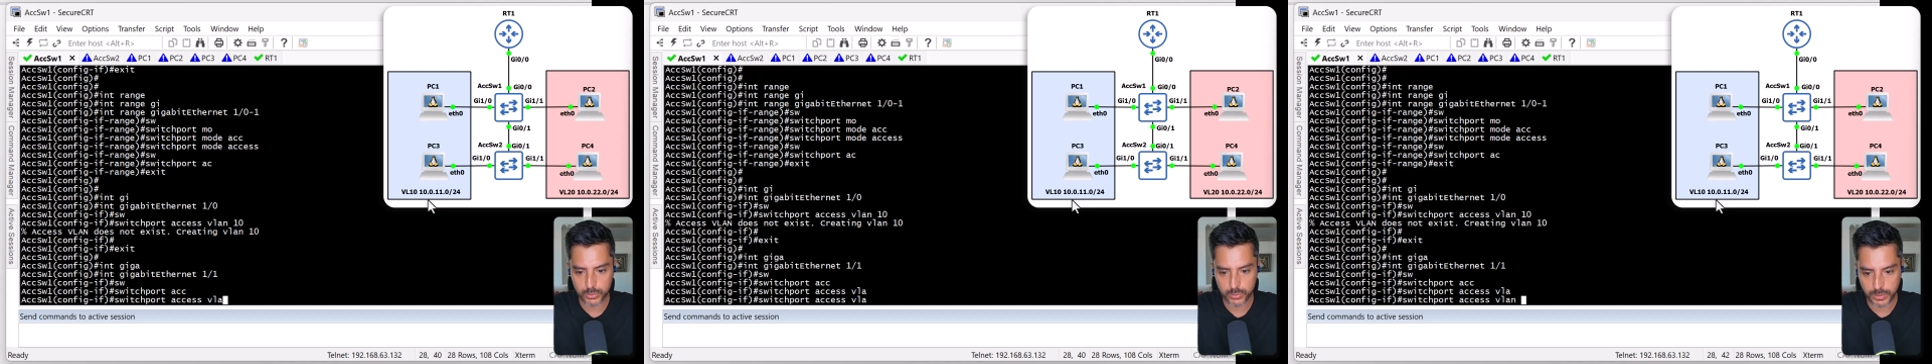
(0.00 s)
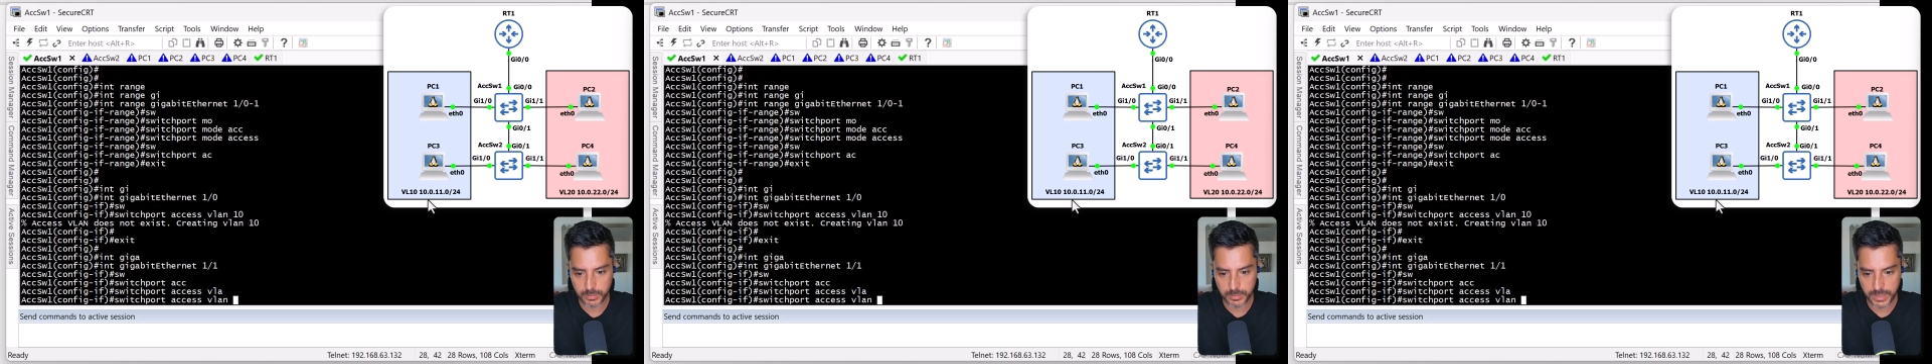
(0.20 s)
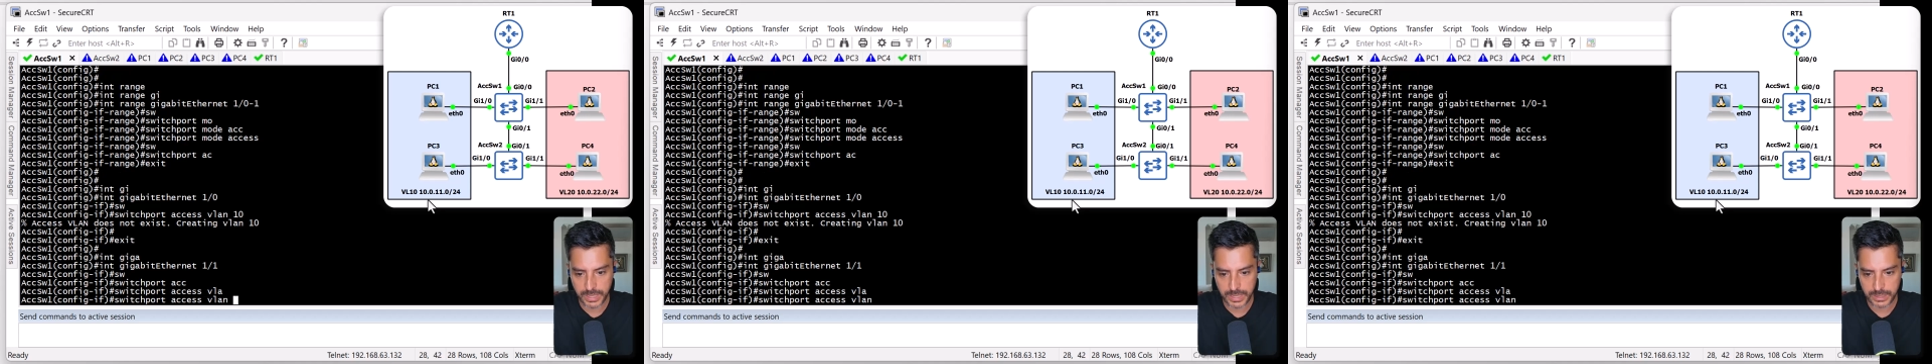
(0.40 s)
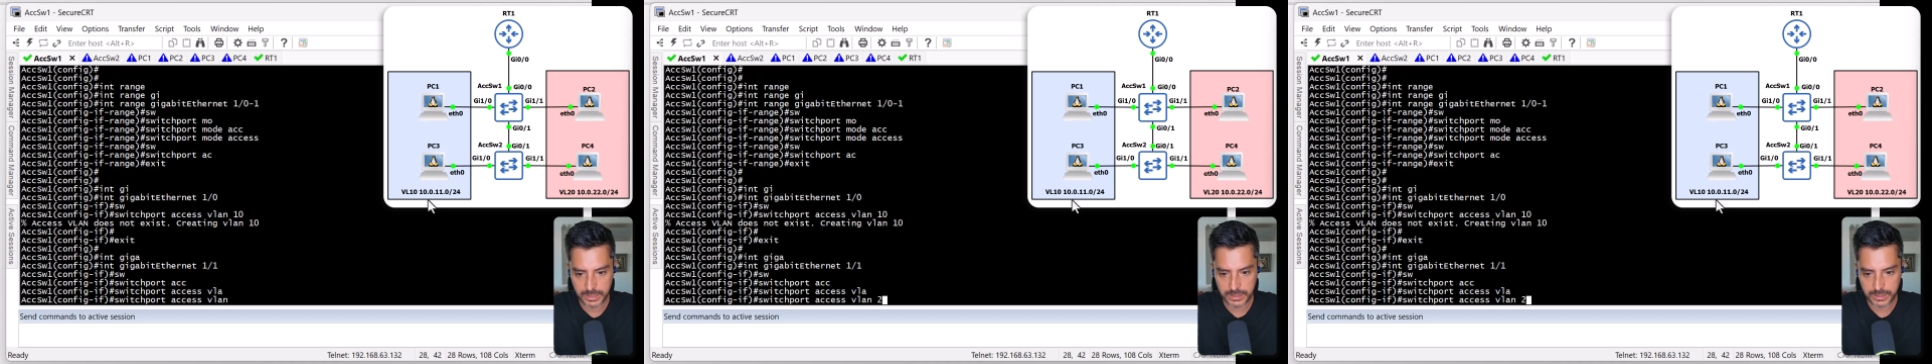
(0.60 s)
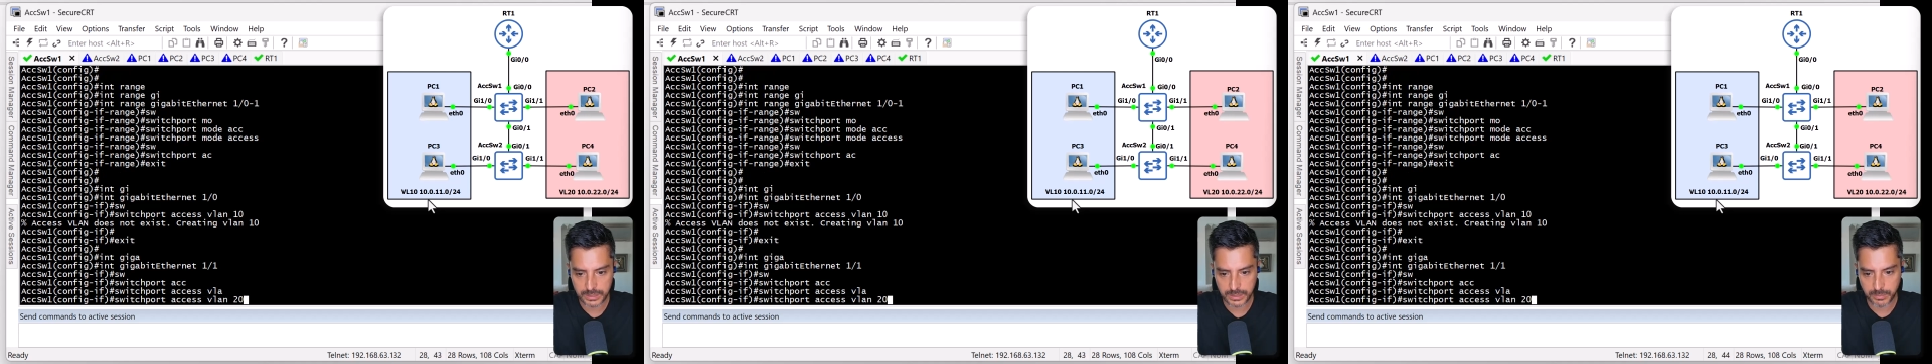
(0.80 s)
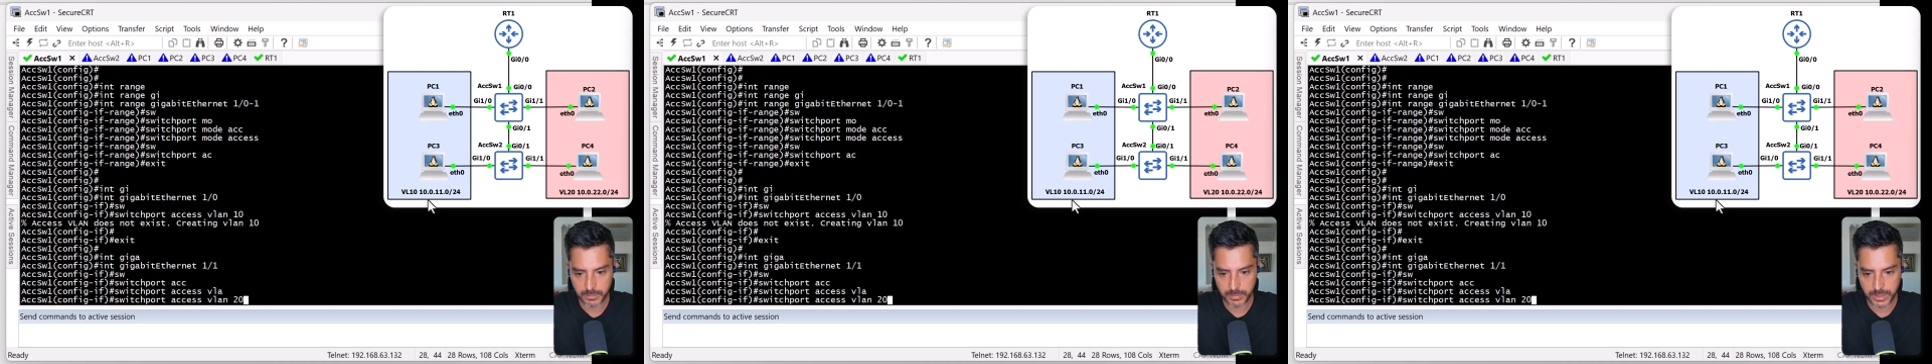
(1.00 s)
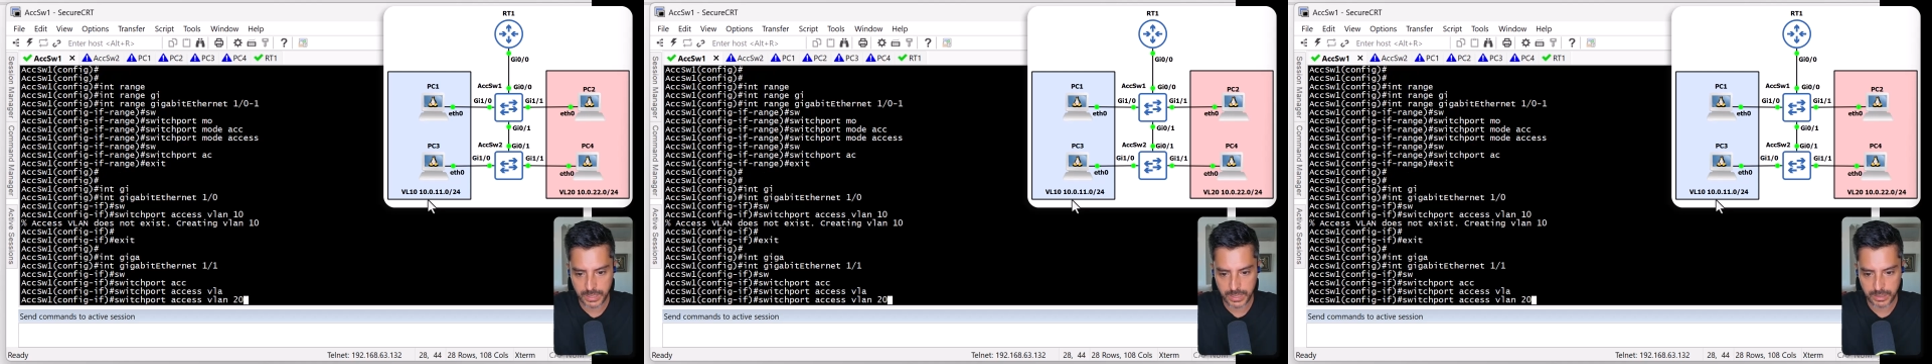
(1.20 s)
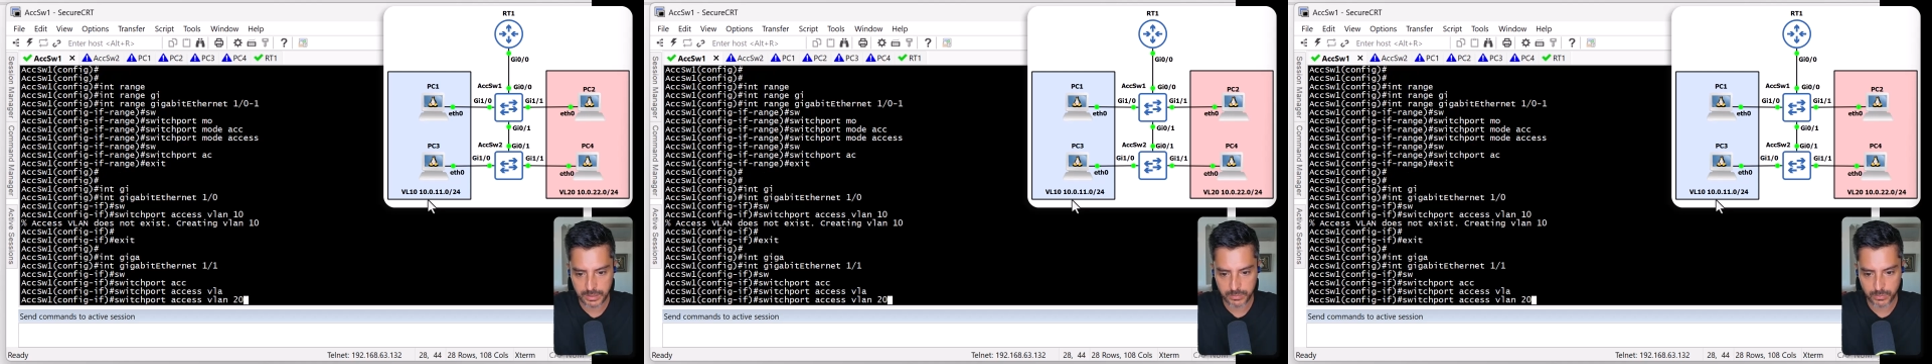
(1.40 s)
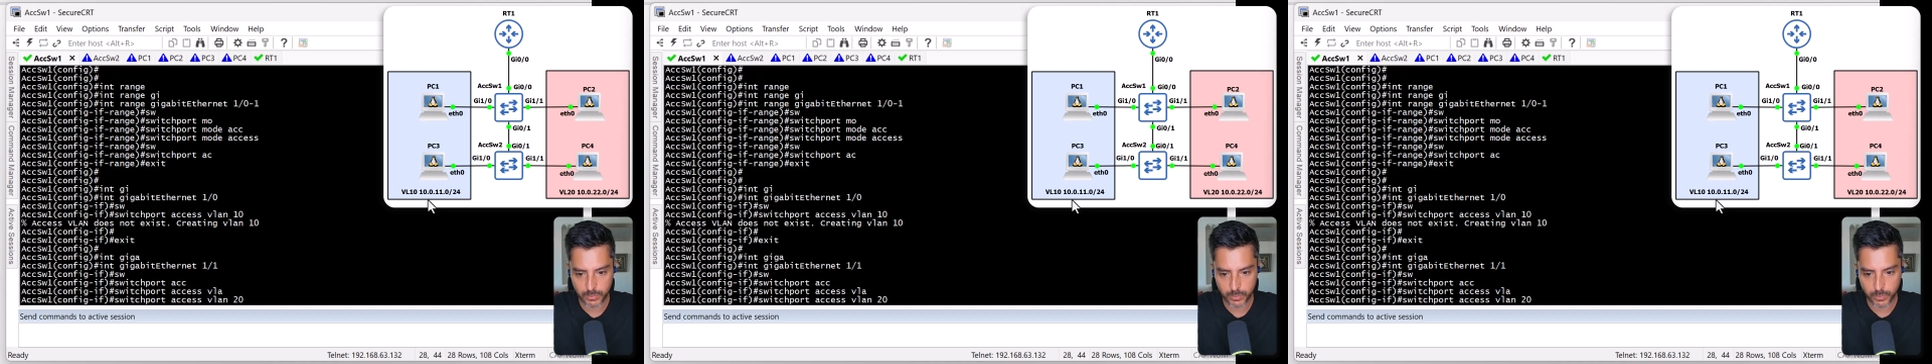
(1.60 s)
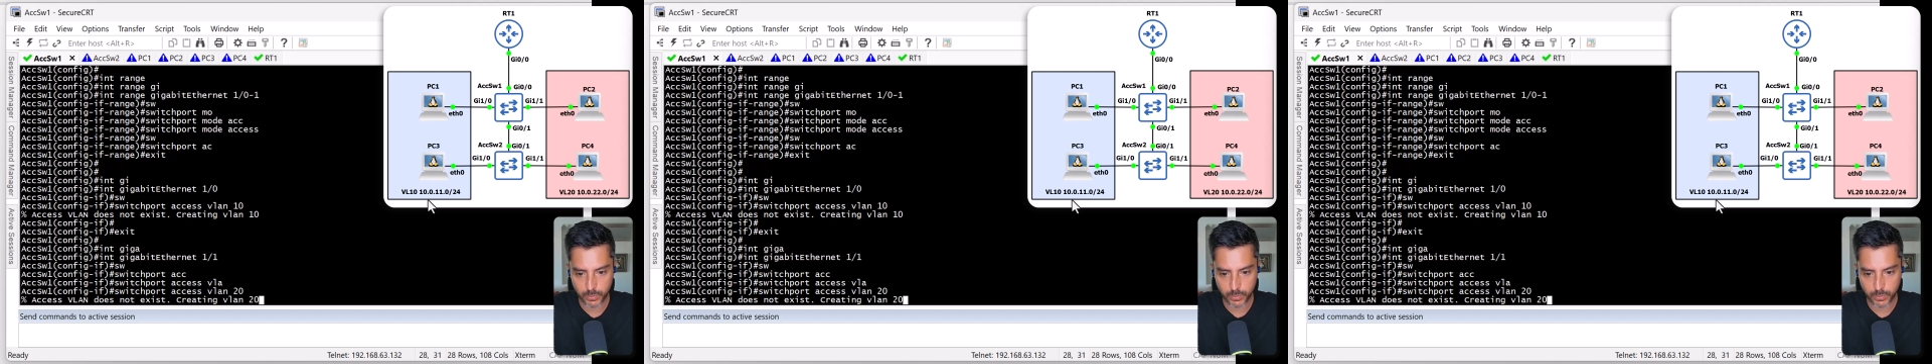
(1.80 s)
to the VLAN